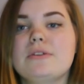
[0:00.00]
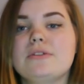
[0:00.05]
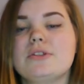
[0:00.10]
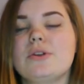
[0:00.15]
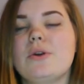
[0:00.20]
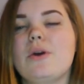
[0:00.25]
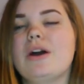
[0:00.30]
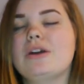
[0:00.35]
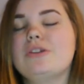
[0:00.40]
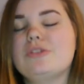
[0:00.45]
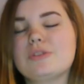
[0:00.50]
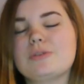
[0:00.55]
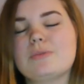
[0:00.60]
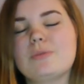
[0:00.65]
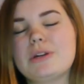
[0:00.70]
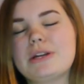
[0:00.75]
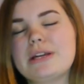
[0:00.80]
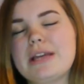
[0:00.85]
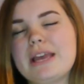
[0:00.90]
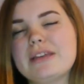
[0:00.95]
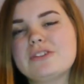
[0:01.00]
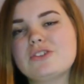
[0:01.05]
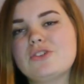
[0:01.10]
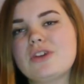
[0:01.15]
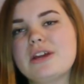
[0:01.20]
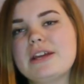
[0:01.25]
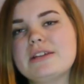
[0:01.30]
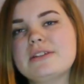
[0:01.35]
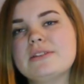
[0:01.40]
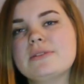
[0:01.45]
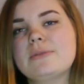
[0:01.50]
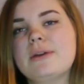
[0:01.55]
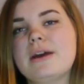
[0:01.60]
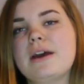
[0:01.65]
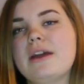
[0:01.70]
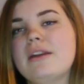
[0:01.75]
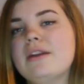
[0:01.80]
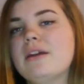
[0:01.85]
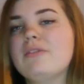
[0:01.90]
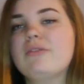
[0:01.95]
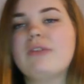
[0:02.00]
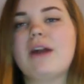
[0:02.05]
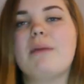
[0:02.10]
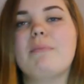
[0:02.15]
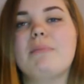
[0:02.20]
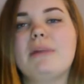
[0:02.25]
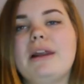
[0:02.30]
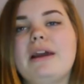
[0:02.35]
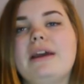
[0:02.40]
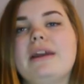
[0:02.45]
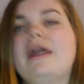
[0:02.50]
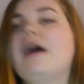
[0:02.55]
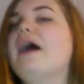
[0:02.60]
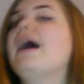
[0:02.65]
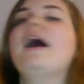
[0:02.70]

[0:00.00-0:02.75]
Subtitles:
so I just want to get straight into it, enough rambling,